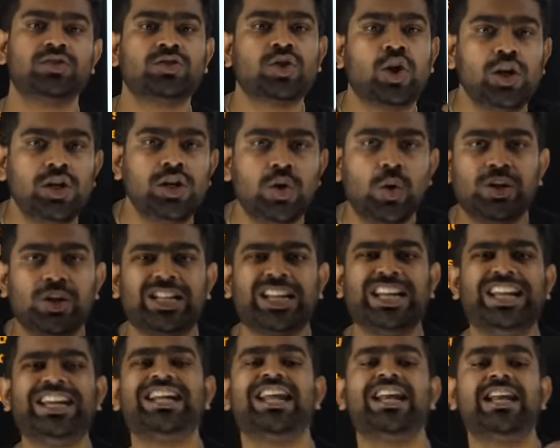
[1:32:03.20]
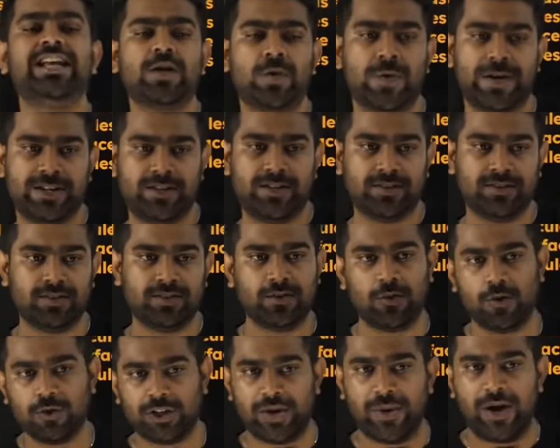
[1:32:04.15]
solute in a liquid.
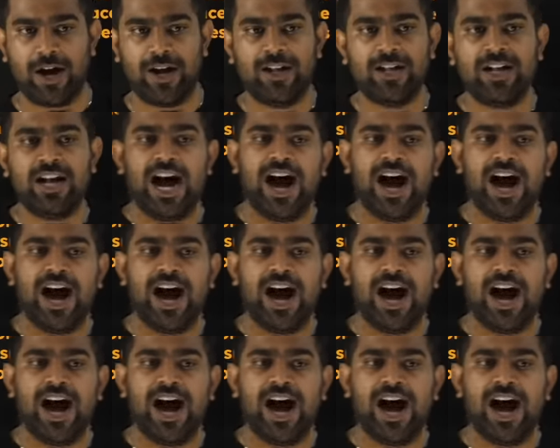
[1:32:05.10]
Okay, wow.